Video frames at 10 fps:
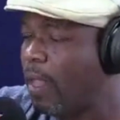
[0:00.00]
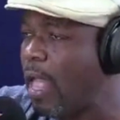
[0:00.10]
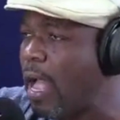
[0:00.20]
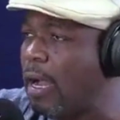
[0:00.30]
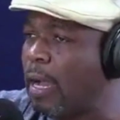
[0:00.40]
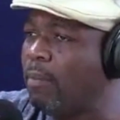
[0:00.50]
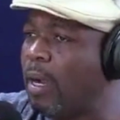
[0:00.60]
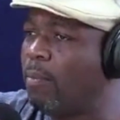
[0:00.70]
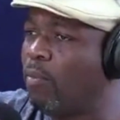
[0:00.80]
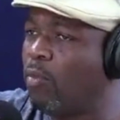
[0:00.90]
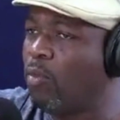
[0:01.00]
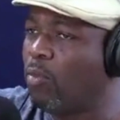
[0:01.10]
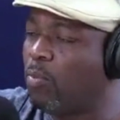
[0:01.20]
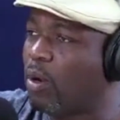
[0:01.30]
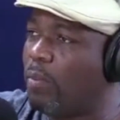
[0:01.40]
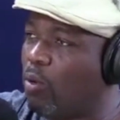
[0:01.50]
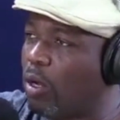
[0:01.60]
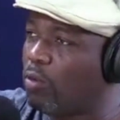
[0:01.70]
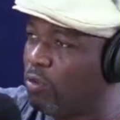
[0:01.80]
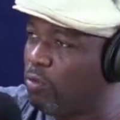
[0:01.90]
I'm probably
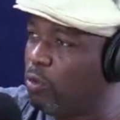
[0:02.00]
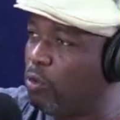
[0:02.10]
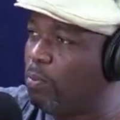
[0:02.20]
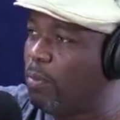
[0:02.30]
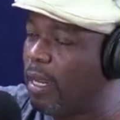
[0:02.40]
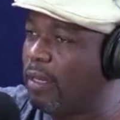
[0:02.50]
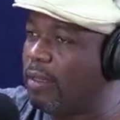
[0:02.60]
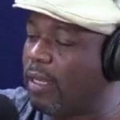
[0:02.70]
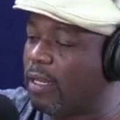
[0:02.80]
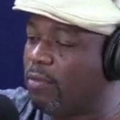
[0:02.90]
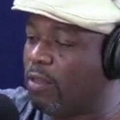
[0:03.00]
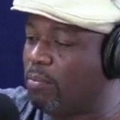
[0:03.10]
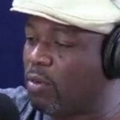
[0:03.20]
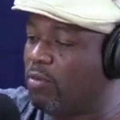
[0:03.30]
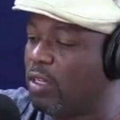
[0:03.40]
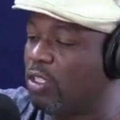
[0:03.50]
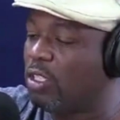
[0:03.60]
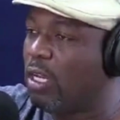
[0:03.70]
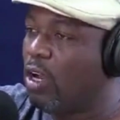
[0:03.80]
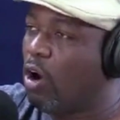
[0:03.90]
one of the few men that have the privilege
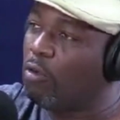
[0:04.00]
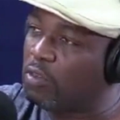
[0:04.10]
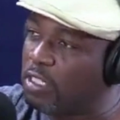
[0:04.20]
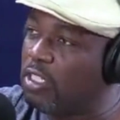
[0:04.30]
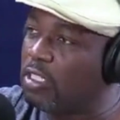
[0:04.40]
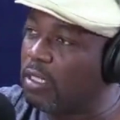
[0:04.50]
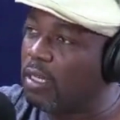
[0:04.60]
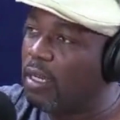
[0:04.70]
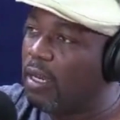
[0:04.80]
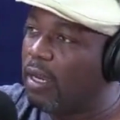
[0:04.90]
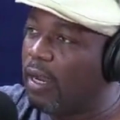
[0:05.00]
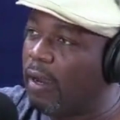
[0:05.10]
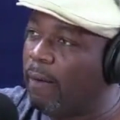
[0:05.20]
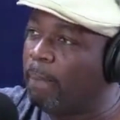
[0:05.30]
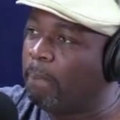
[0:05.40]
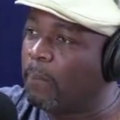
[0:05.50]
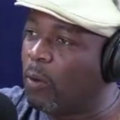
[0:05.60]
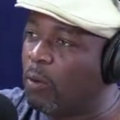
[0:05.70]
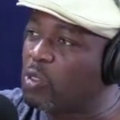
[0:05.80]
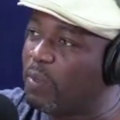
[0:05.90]
of teaching
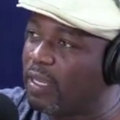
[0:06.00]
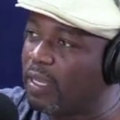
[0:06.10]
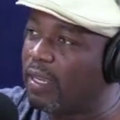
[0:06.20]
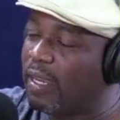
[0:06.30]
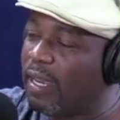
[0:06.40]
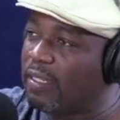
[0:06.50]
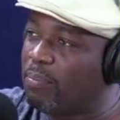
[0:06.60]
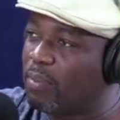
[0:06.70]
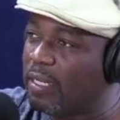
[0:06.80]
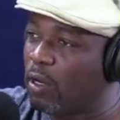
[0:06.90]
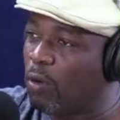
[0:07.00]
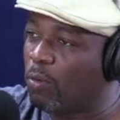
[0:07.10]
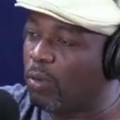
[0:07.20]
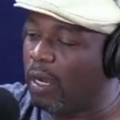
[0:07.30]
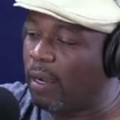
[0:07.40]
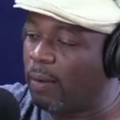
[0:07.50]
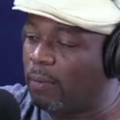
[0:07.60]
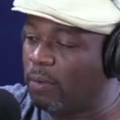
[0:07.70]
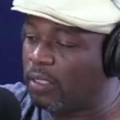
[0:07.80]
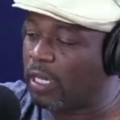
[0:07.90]
or speaking at bridal
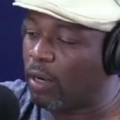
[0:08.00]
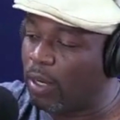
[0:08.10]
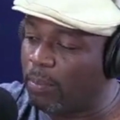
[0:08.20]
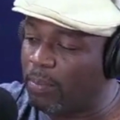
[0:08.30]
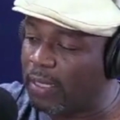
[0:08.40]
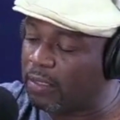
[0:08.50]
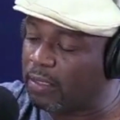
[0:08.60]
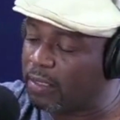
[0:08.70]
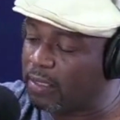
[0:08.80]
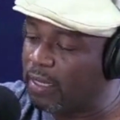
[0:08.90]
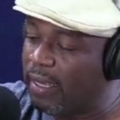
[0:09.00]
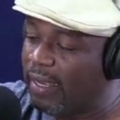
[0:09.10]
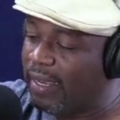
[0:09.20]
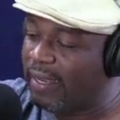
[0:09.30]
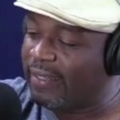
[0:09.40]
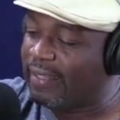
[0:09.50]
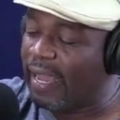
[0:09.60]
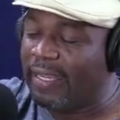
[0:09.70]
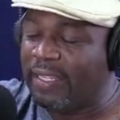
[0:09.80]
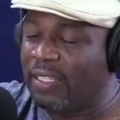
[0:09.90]
shower parties, and
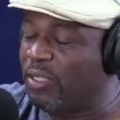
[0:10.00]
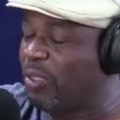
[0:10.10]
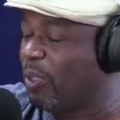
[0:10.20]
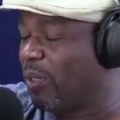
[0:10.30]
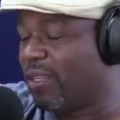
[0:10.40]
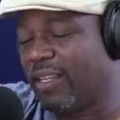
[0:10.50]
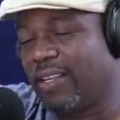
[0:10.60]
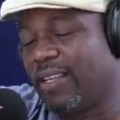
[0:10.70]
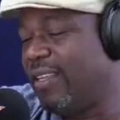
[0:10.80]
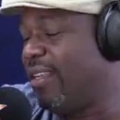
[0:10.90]
I enjoy it. I